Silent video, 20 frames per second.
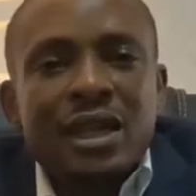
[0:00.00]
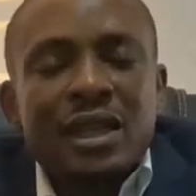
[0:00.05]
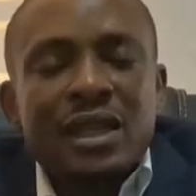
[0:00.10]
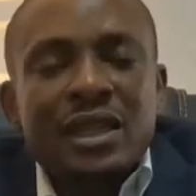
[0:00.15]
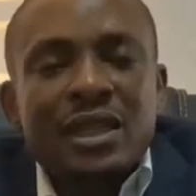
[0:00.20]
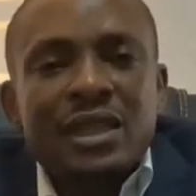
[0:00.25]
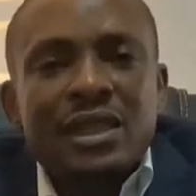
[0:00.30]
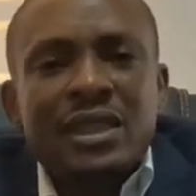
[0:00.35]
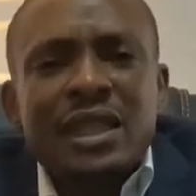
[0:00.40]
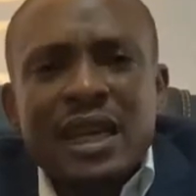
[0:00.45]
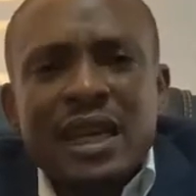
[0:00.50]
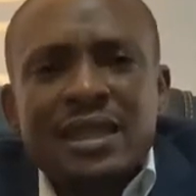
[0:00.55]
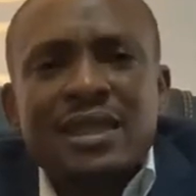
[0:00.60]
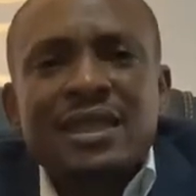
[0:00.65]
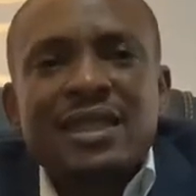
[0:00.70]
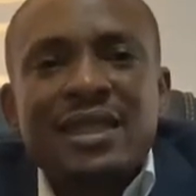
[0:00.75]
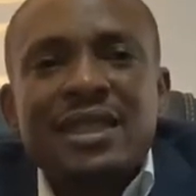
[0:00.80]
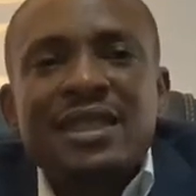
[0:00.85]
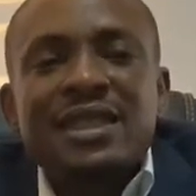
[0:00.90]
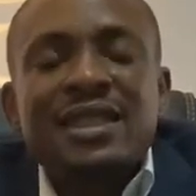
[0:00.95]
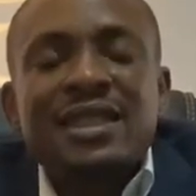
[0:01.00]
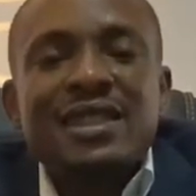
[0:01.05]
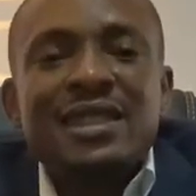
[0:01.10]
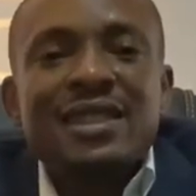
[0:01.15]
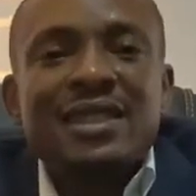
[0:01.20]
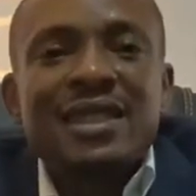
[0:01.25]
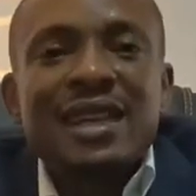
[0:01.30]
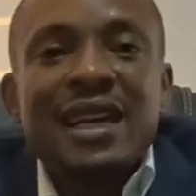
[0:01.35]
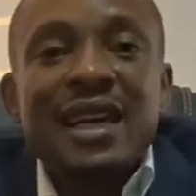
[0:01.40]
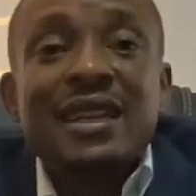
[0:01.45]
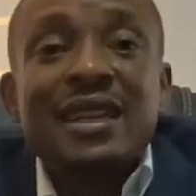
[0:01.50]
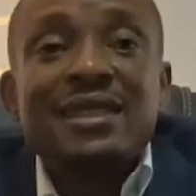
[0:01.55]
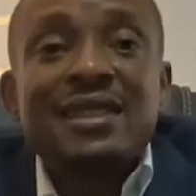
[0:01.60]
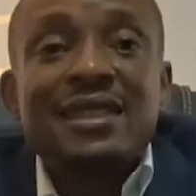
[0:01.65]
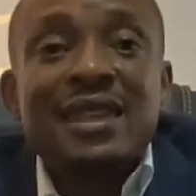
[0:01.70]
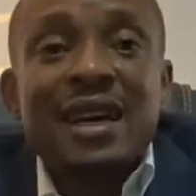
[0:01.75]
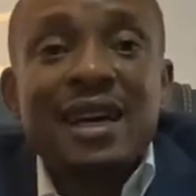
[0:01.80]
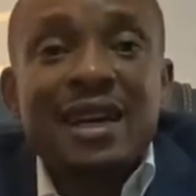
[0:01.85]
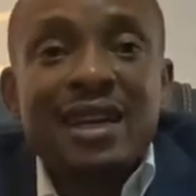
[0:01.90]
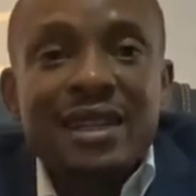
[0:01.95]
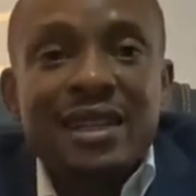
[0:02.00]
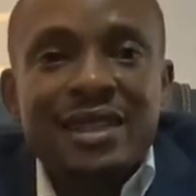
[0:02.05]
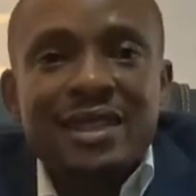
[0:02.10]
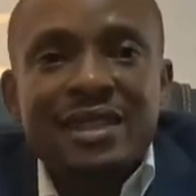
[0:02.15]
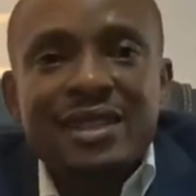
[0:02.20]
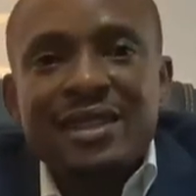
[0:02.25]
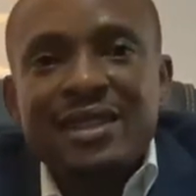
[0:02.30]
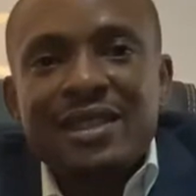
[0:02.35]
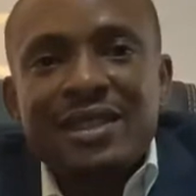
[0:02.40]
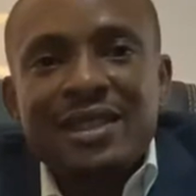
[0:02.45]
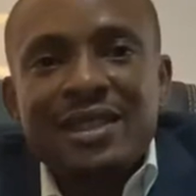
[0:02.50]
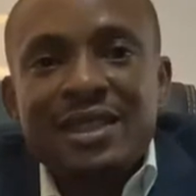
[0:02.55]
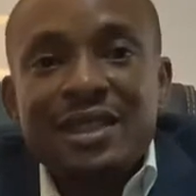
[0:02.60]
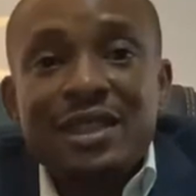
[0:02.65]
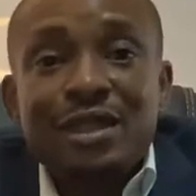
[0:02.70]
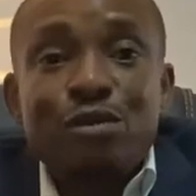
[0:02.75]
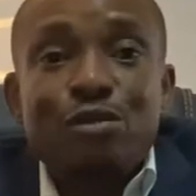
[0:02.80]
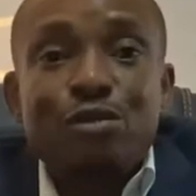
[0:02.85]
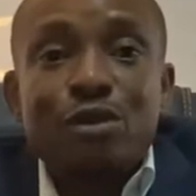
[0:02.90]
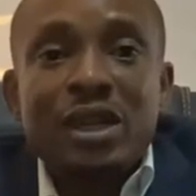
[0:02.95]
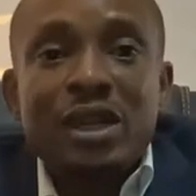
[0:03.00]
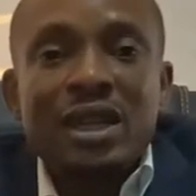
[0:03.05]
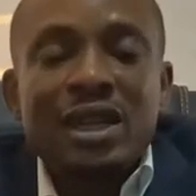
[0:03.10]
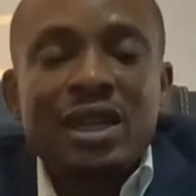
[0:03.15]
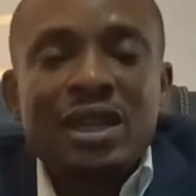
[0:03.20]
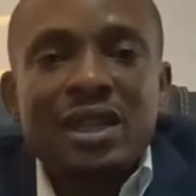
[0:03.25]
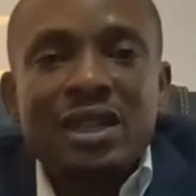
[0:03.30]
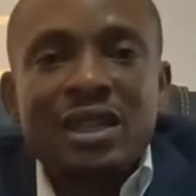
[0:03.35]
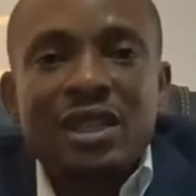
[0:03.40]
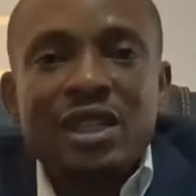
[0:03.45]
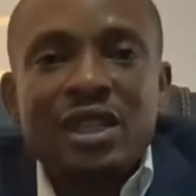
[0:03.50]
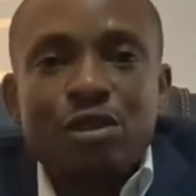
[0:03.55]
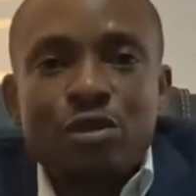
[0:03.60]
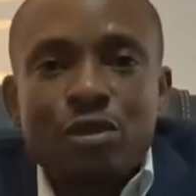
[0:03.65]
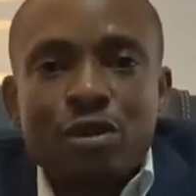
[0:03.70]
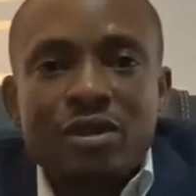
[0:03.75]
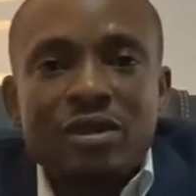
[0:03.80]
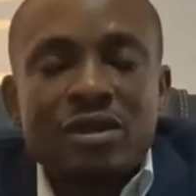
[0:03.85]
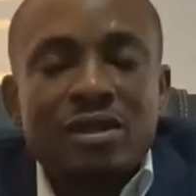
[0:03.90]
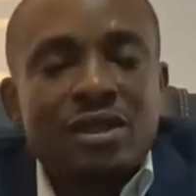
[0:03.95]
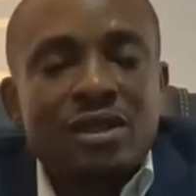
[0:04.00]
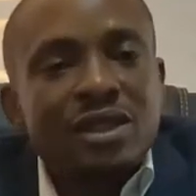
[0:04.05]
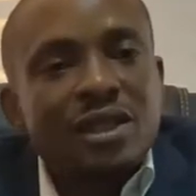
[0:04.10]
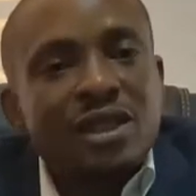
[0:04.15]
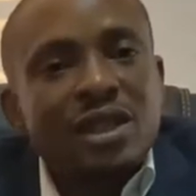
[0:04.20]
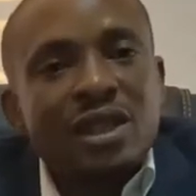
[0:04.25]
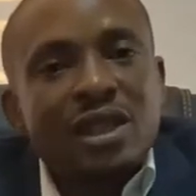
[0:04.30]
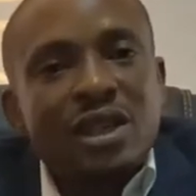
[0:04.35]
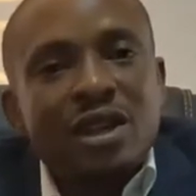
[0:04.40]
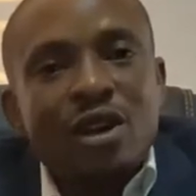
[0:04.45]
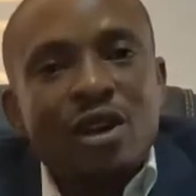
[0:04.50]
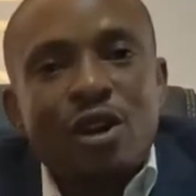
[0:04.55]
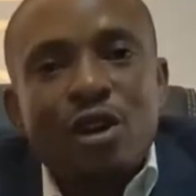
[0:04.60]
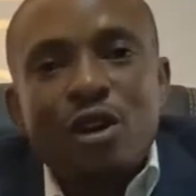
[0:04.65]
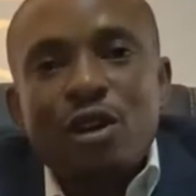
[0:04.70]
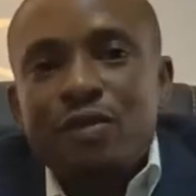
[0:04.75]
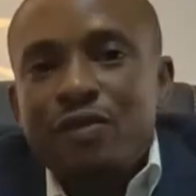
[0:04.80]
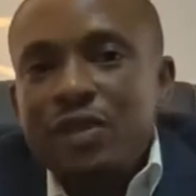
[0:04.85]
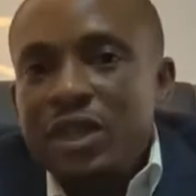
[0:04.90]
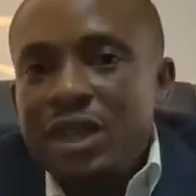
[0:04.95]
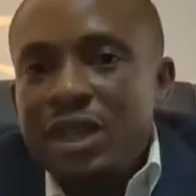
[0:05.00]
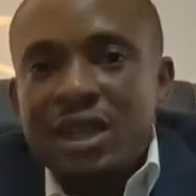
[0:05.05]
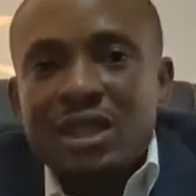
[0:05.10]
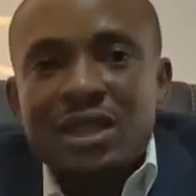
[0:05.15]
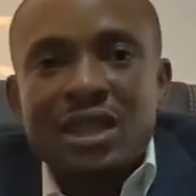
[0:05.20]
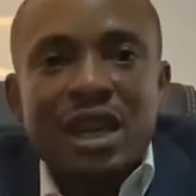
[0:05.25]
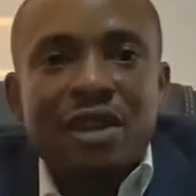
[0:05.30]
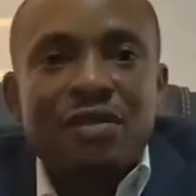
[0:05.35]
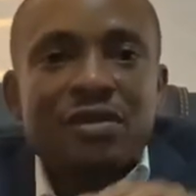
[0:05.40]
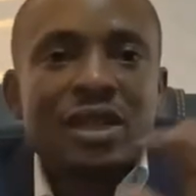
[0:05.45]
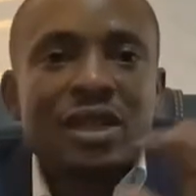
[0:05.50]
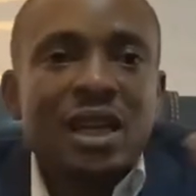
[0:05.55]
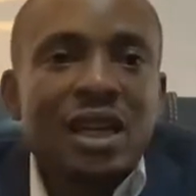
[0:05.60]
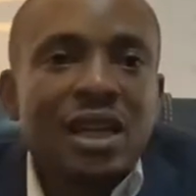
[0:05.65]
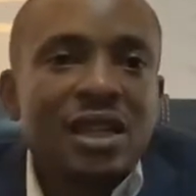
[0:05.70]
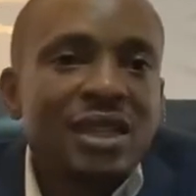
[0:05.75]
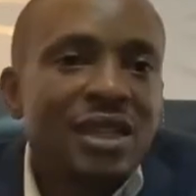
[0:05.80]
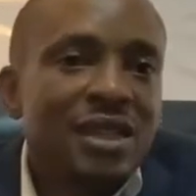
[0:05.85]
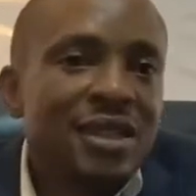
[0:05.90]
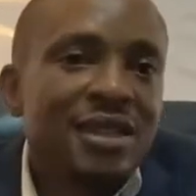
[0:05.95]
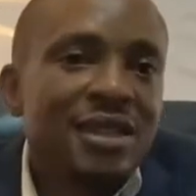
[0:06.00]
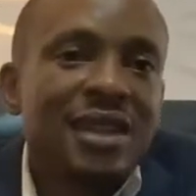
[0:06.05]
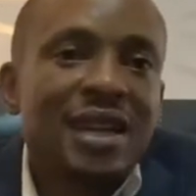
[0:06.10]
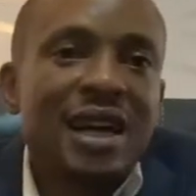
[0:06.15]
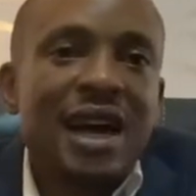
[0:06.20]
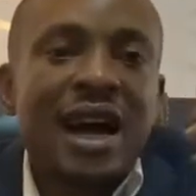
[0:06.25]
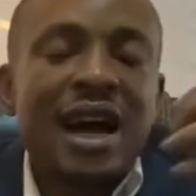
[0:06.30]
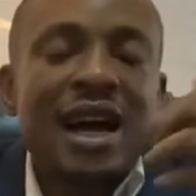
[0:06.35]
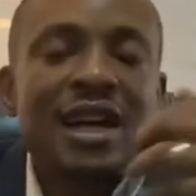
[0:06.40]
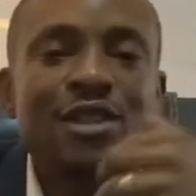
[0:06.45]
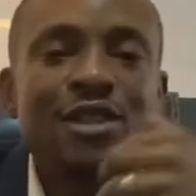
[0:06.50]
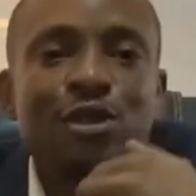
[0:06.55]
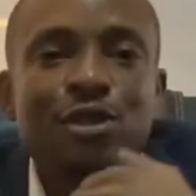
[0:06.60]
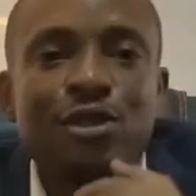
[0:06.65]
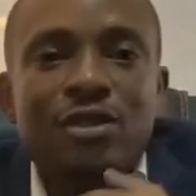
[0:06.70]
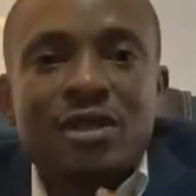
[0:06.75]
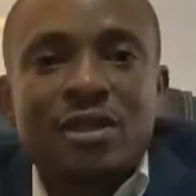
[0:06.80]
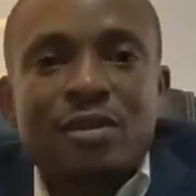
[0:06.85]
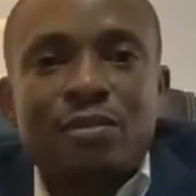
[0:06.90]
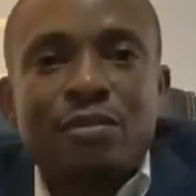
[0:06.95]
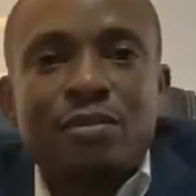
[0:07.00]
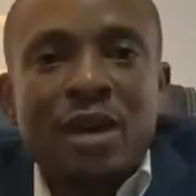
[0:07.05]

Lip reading: Yes, this is exactly the way it runs. All of the things I've said are just my